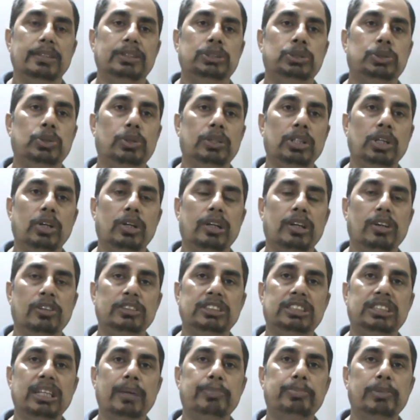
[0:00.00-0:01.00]
So the
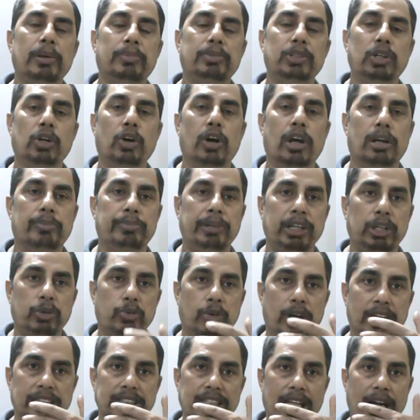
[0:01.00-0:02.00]
concept of the orbit
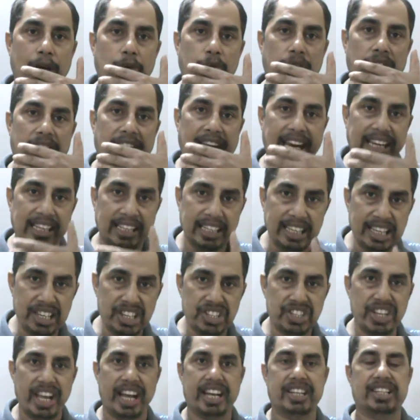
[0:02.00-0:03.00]
was outrightly
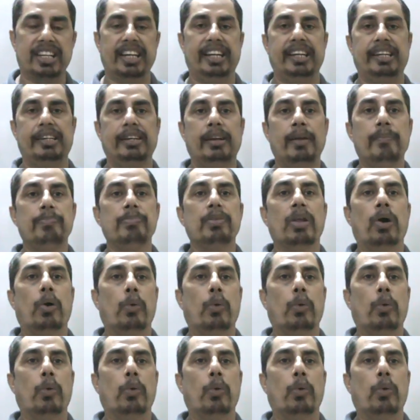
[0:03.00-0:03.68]
rejected